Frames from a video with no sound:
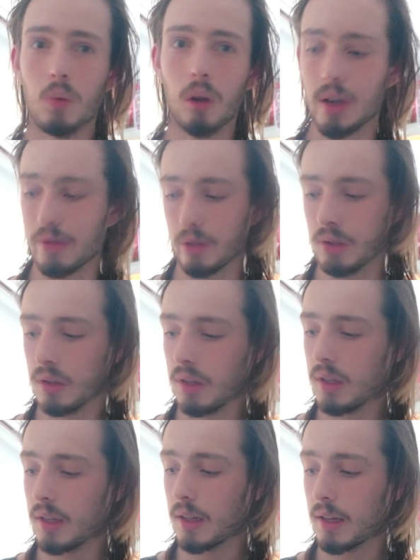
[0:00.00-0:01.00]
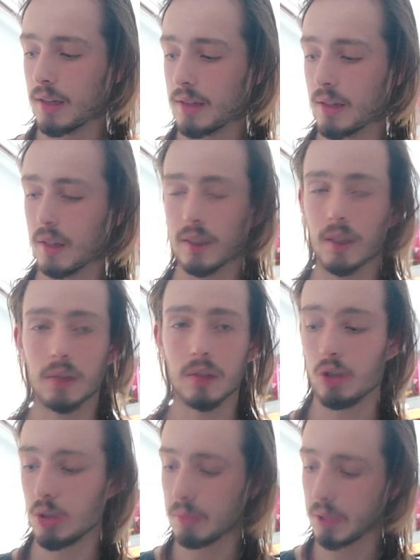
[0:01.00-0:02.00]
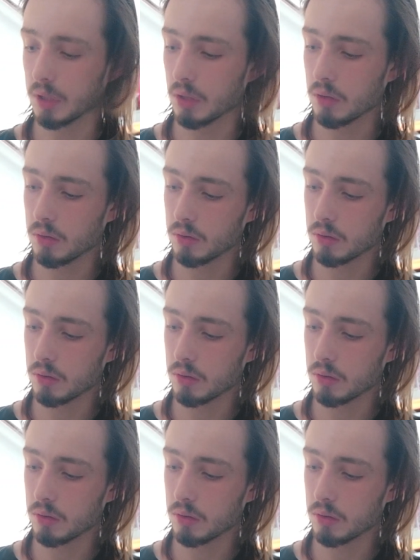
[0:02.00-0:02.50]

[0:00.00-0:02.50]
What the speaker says: whatever, and start counting up and go,